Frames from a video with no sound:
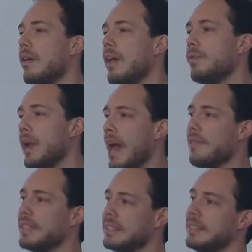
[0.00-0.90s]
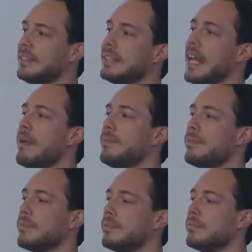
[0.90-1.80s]
if we have the cityscape
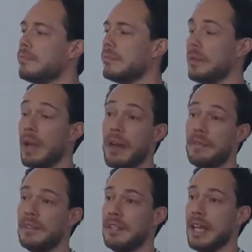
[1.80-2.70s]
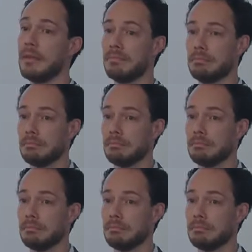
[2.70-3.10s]
that we have today,